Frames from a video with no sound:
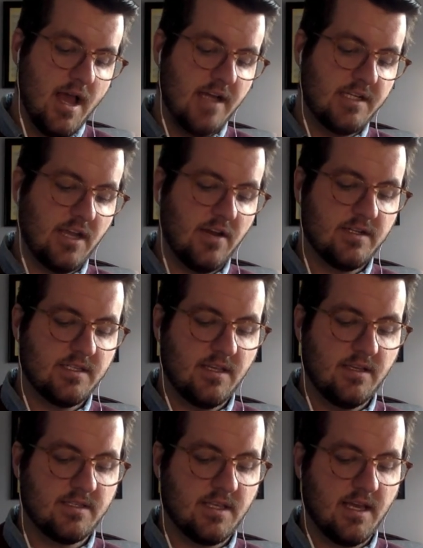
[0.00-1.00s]
I cherish
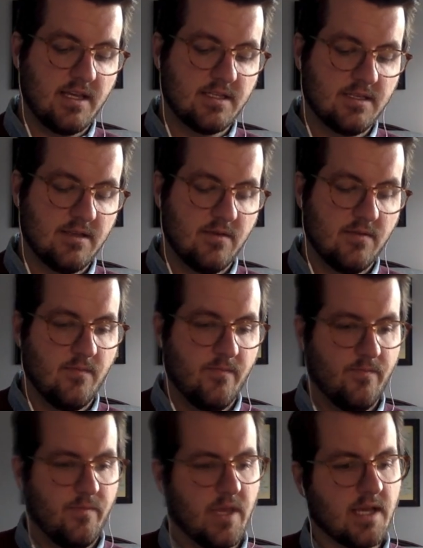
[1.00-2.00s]
these things
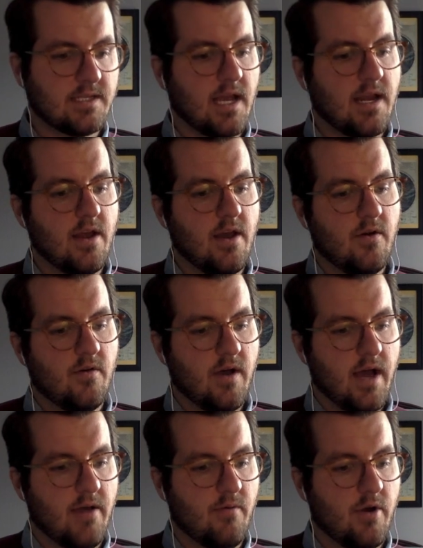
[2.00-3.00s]
because I
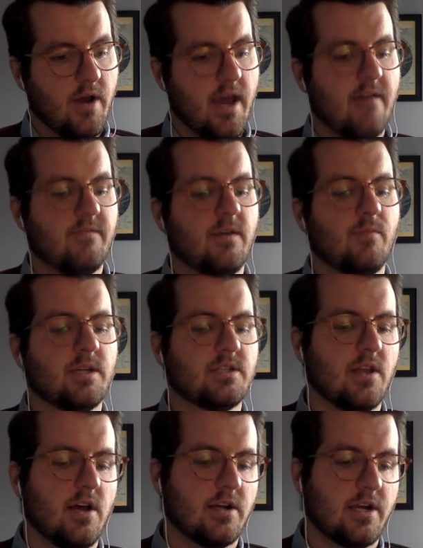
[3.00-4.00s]
know I won't have them
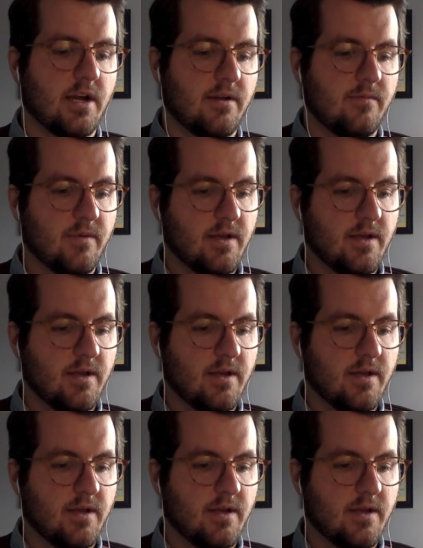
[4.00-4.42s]
much longer.